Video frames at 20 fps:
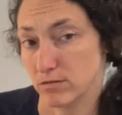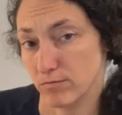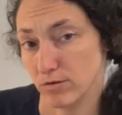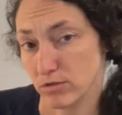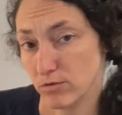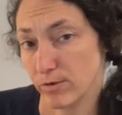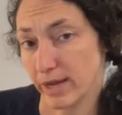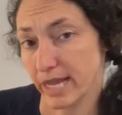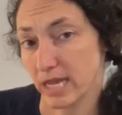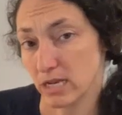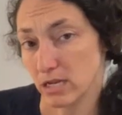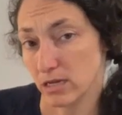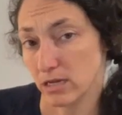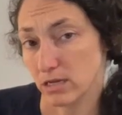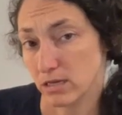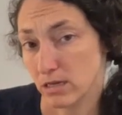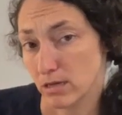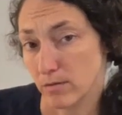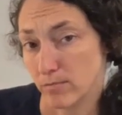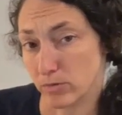with the weight,
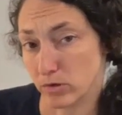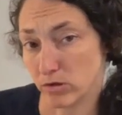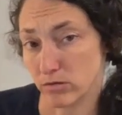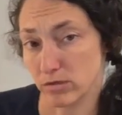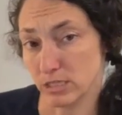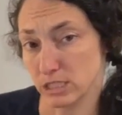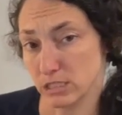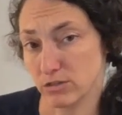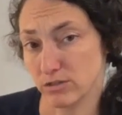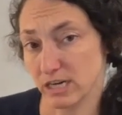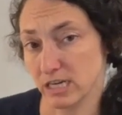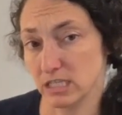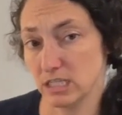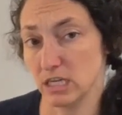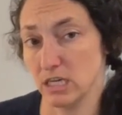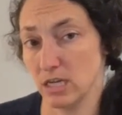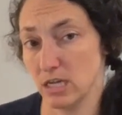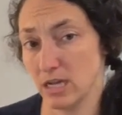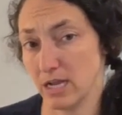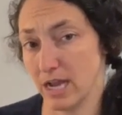both this
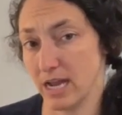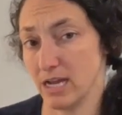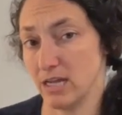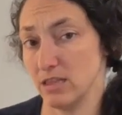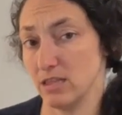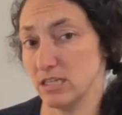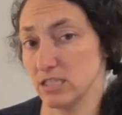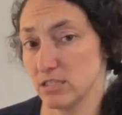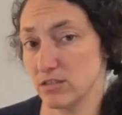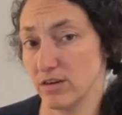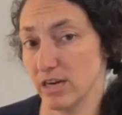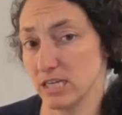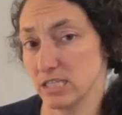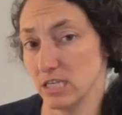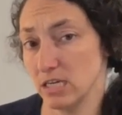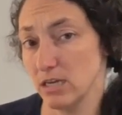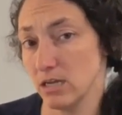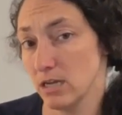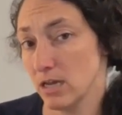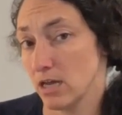direction and this
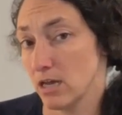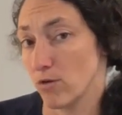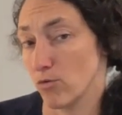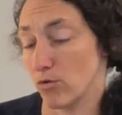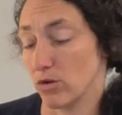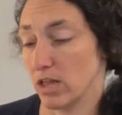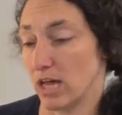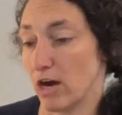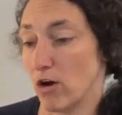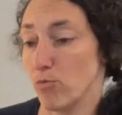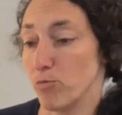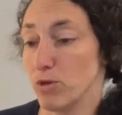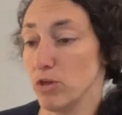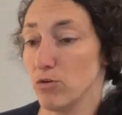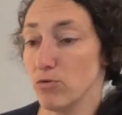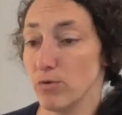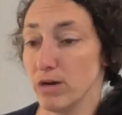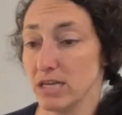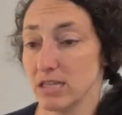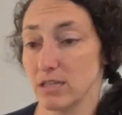direction, will help
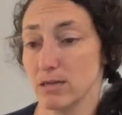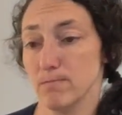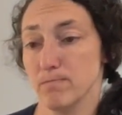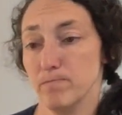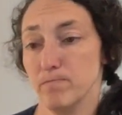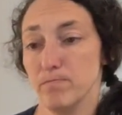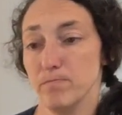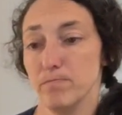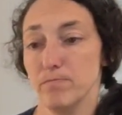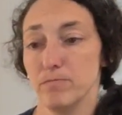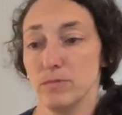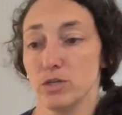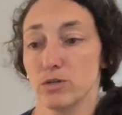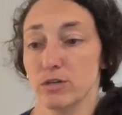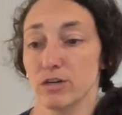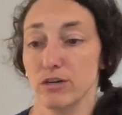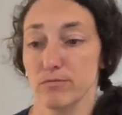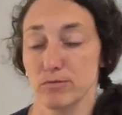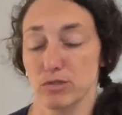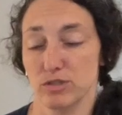you with your
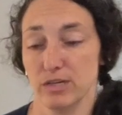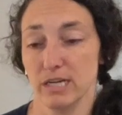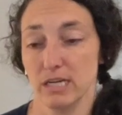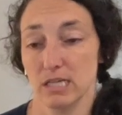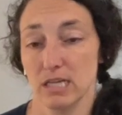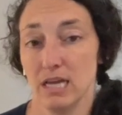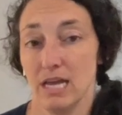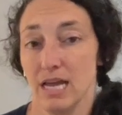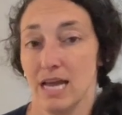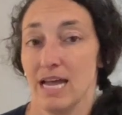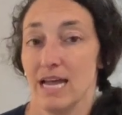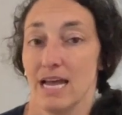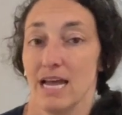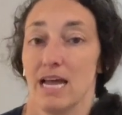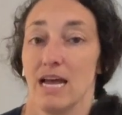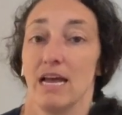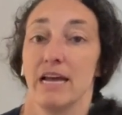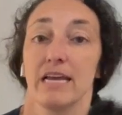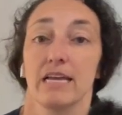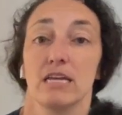grip strength.
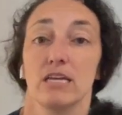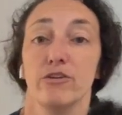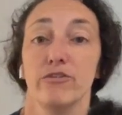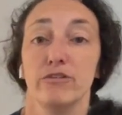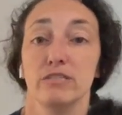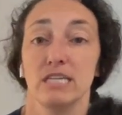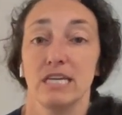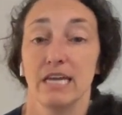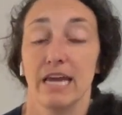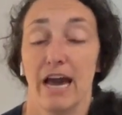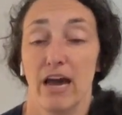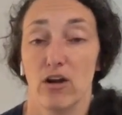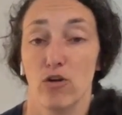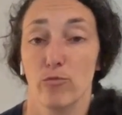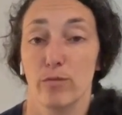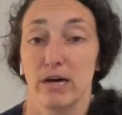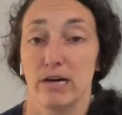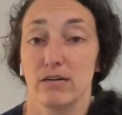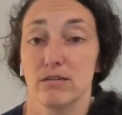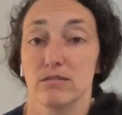Using
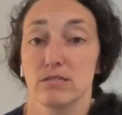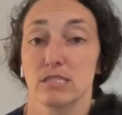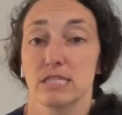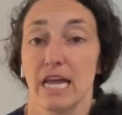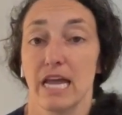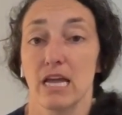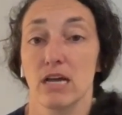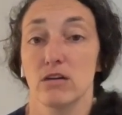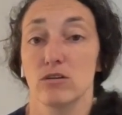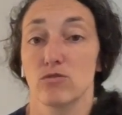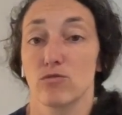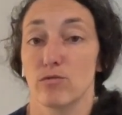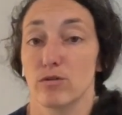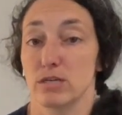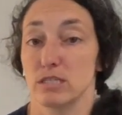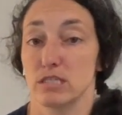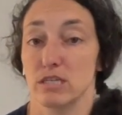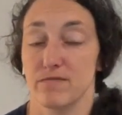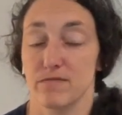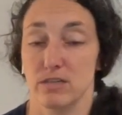kettlebells and
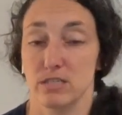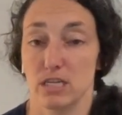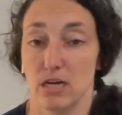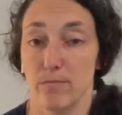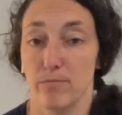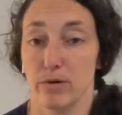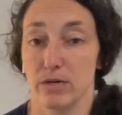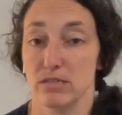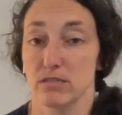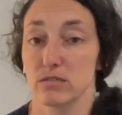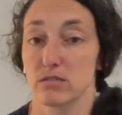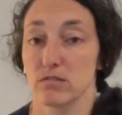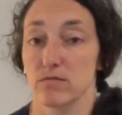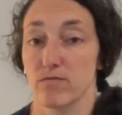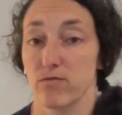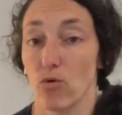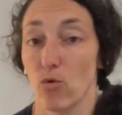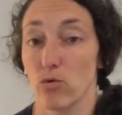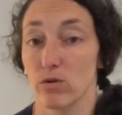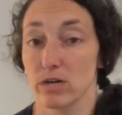or different dumbbells
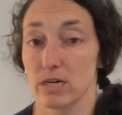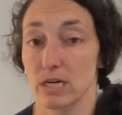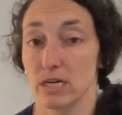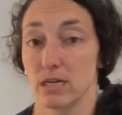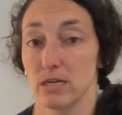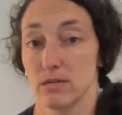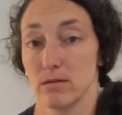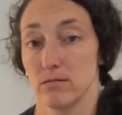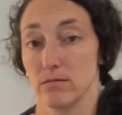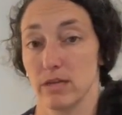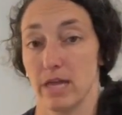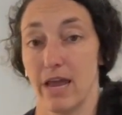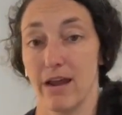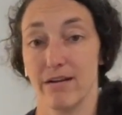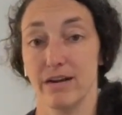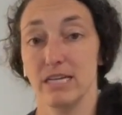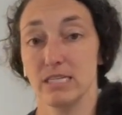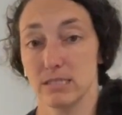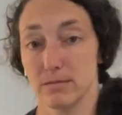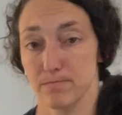for
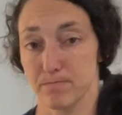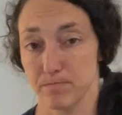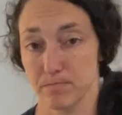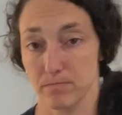carries,